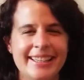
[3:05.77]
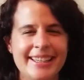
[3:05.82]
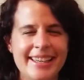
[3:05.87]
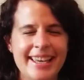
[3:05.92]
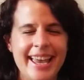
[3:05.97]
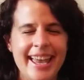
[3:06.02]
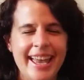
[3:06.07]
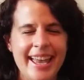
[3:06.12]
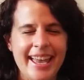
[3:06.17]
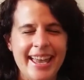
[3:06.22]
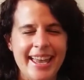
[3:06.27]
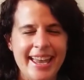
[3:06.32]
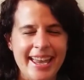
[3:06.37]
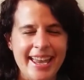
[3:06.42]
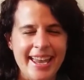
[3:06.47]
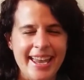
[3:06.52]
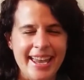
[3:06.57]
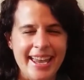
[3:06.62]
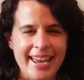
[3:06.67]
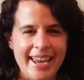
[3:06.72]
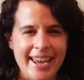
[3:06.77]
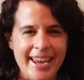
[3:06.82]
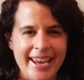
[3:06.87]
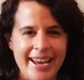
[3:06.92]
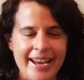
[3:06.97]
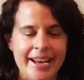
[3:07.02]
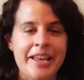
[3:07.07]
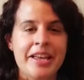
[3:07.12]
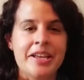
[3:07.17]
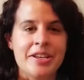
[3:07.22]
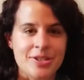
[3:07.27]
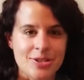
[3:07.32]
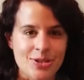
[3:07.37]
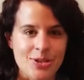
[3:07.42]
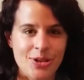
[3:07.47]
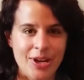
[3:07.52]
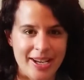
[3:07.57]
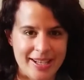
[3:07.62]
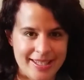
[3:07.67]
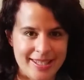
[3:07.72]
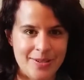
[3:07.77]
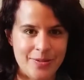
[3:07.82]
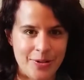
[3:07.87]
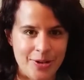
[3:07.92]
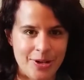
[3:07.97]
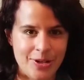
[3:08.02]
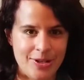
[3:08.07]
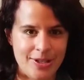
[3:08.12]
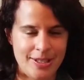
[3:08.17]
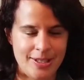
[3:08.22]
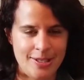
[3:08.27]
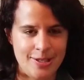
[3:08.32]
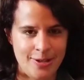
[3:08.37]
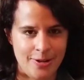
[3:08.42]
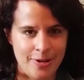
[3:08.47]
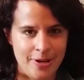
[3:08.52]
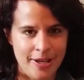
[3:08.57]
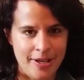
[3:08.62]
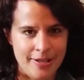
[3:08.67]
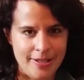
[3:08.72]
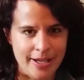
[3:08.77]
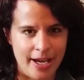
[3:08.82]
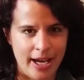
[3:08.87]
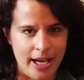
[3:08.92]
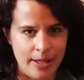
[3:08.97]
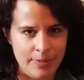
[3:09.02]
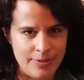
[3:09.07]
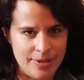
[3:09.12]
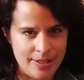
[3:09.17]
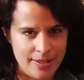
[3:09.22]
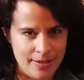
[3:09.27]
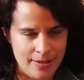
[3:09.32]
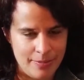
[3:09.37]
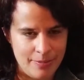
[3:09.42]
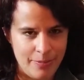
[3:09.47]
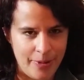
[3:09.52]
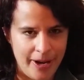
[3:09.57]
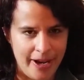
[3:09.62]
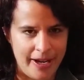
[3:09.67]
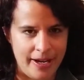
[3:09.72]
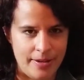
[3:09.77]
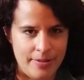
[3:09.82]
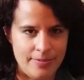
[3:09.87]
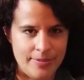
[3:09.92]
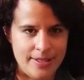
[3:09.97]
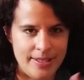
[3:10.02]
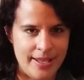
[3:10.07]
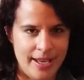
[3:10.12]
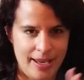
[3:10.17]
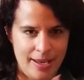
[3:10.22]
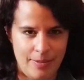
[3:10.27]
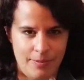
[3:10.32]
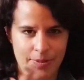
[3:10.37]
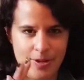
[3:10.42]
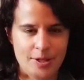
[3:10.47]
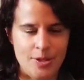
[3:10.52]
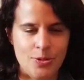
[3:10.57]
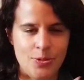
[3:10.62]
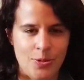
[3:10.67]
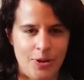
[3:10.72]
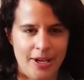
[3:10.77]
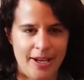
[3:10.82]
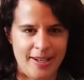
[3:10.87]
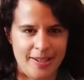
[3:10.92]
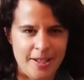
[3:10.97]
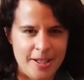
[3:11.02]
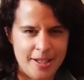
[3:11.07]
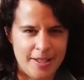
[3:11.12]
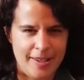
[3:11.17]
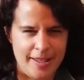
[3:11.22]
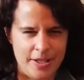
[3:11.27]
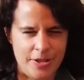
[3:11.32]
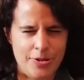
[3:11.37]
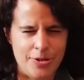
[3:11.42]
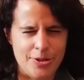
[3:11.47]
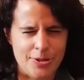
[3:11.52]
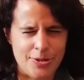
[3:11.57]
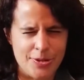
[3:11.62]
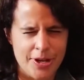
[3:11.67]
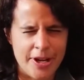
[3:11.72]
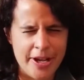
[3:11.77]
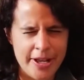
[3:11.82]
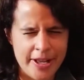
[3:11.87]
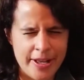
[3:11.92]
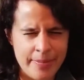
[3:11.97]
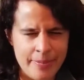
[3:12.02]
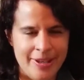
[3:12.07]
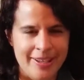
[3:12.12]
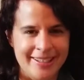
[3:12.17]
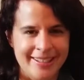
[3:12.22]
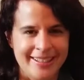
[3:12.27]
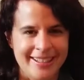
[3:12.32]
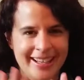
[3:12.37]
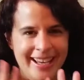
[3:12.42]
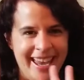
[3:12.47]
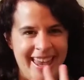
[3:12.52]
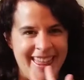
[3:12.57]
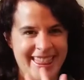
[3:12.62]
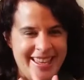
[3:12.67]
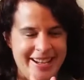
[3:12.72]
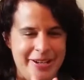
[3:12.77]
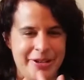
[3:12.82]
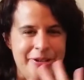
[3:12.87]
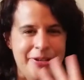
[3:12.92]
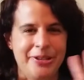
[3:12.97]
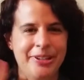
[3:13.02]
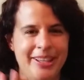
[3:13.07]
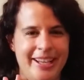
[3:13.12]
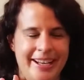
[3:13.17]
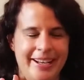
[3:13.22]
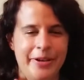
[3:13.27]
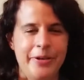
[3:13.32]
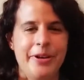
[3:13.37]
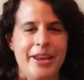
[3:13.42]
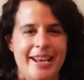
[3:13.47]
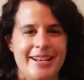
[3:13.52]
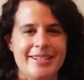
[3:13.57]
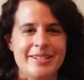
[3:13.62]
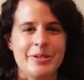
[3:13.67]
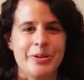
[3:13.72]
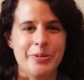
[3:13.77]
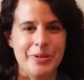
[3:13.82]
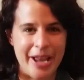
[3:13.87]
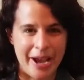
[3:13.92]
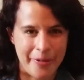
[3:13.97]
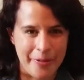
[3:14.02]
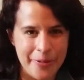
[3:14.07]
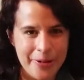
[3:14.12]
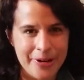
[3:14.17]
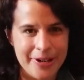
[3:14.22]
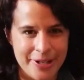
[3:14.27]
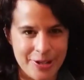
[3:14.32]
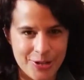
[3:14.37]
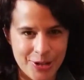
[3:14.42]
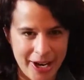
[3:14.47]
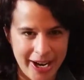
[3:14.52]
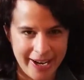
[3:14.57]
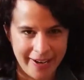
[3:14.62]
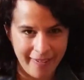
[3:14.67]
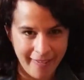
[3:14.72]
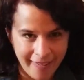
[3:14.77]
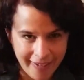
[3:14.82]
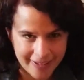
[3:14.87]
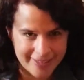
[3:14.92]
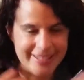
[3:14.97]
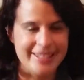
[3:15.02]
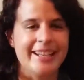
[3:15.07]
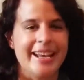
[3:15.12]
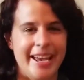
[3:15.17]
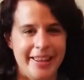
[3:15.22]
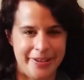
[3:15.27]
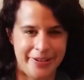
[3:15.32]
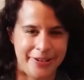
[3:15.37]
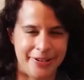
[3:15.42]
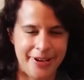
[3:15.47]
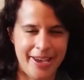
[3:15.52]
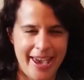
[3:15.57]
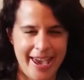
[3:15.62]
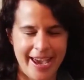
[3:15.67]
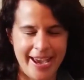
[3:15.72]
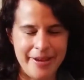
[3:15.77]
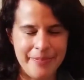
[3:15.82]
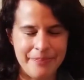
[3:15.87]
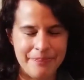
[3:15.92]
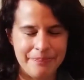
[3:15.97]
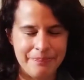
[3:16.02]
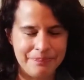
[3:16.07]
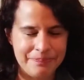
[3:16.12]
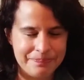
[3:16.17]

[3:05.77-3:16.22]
Yay! So you guys see what you need to do. Tops, bottoms, in between. Then you scrub, and then you're clean. Okay, so now we're going to try it all together, okay?